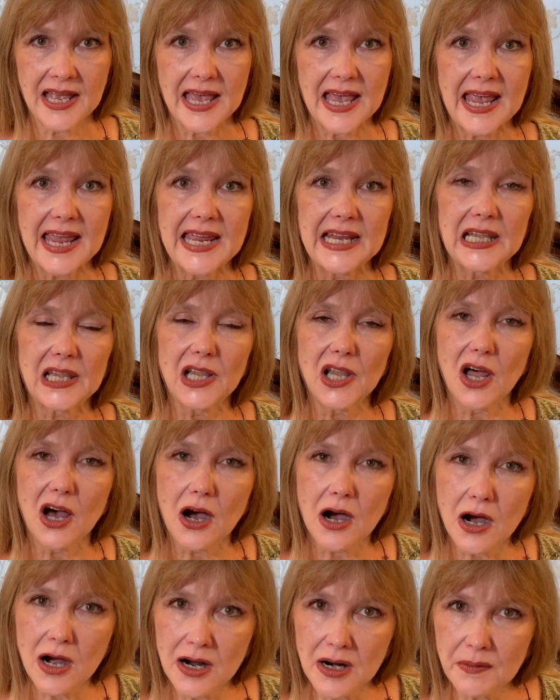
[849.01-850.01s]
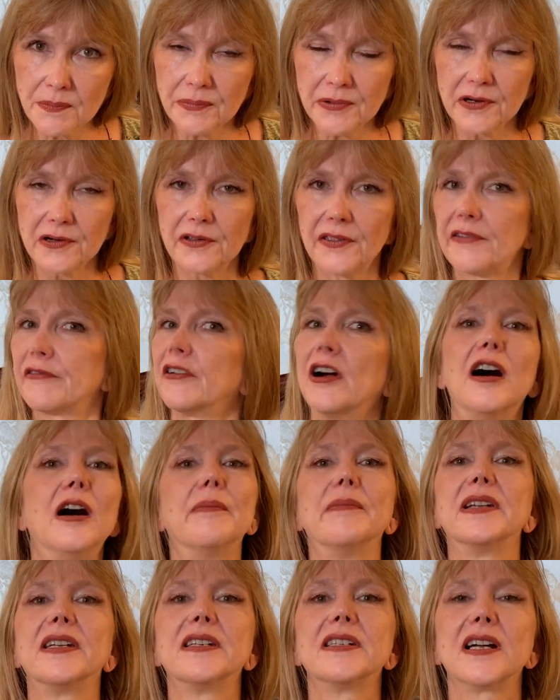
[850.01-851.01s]
A long
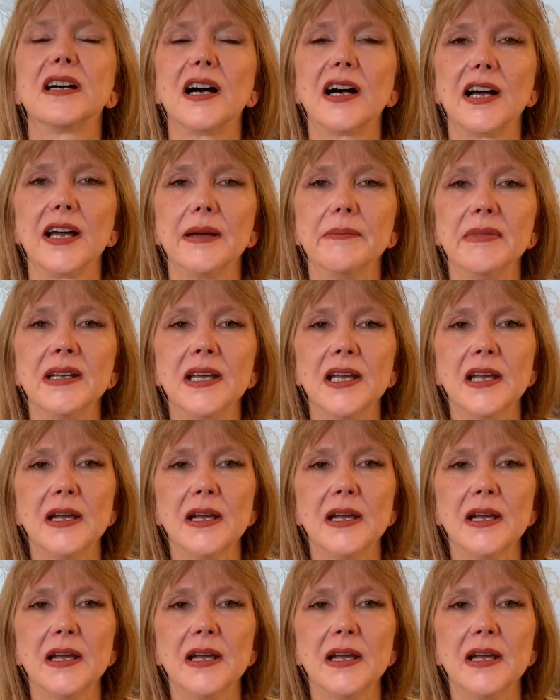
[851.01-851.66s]
prothrombin time